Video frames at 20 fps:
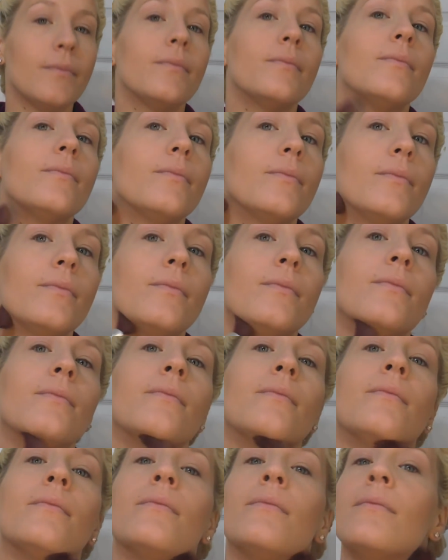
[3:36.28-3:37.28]

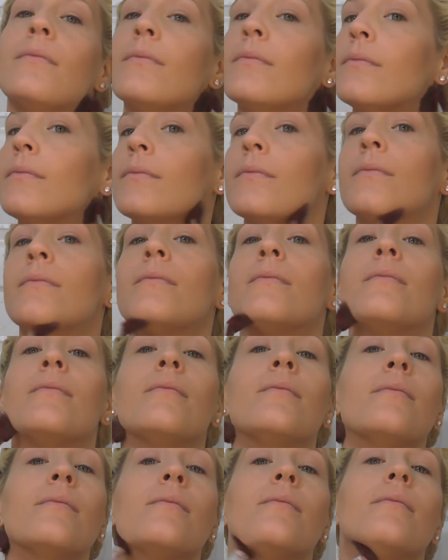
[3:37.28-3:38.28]

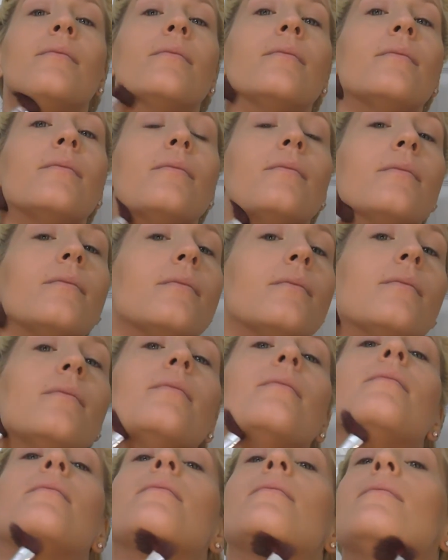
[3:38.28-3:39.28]

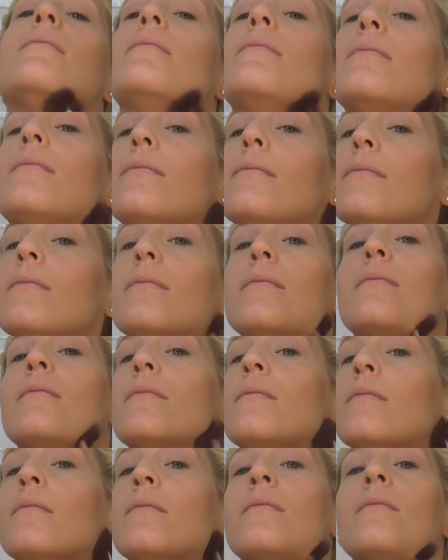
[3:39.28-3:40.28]

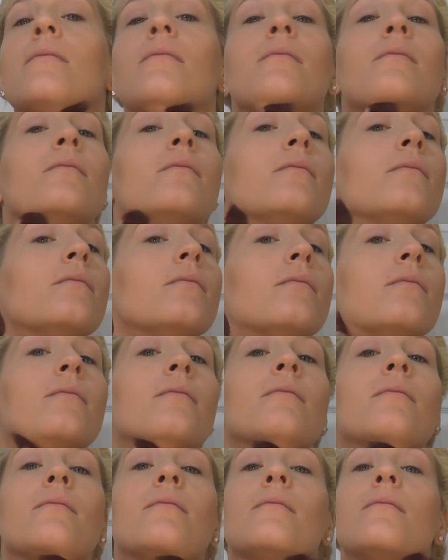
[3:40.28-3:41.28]

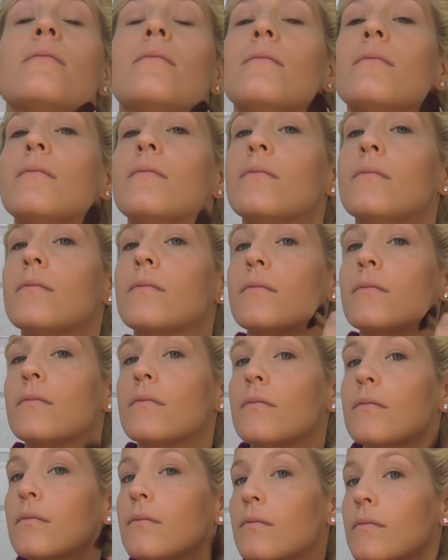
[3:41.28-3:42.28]

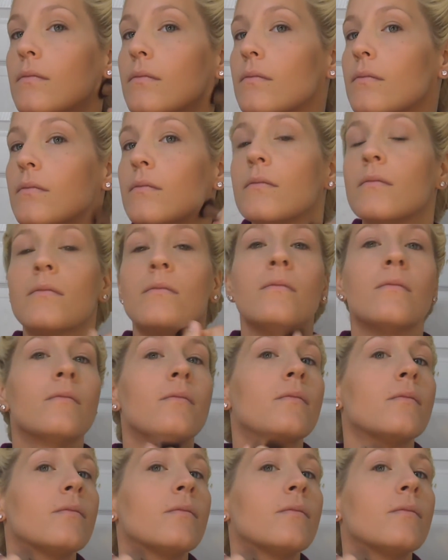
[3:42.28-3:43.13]
(silence)